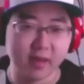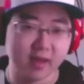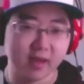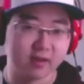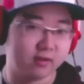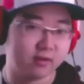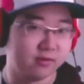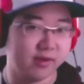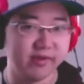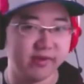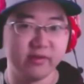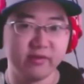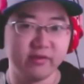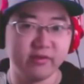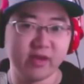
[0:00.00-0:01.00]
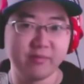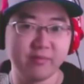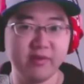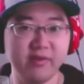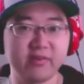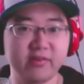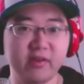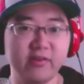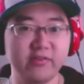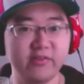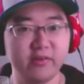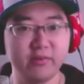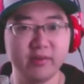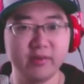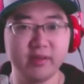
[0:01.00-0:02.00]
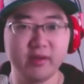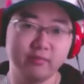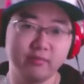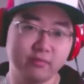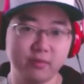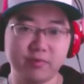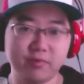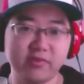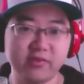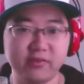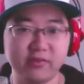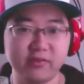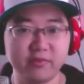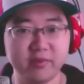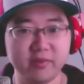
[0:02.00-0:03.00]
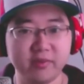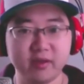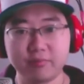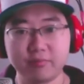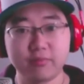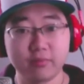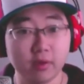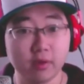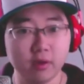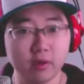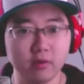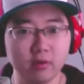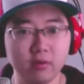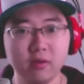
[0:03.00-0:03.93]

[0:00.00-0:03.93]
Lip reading: acclimate to Japanese culture without the pressure of being a pro.